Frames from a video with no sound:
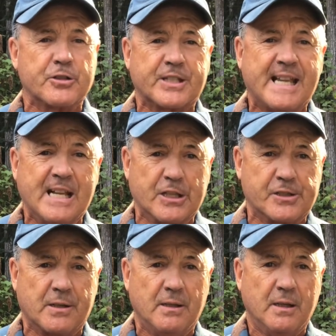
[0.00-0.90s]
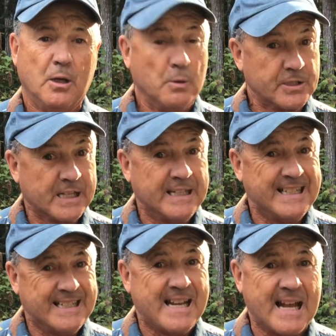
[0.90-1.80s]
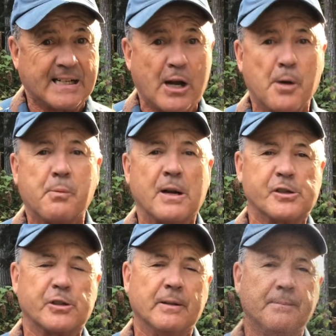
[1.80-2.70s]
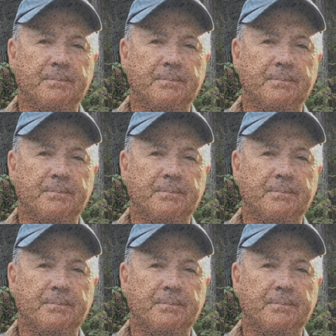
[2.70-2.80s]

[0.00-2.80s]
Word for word: skins, which can detect air pressure.